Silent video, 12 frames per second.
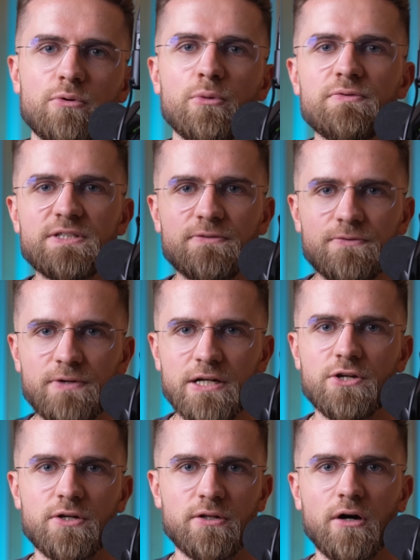removes the
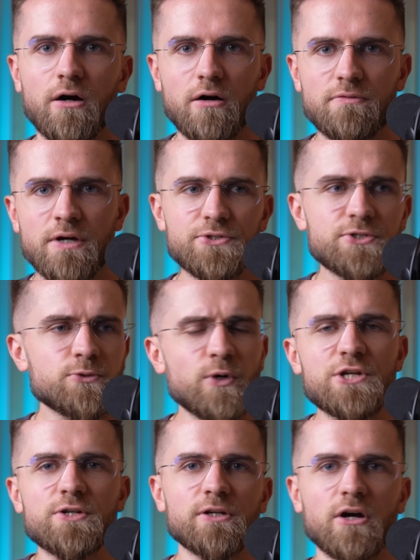friction of
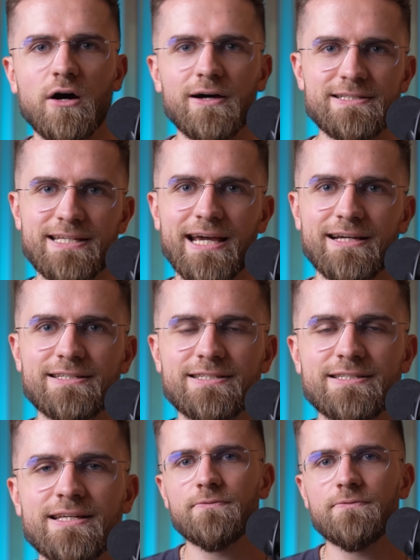switching contexts.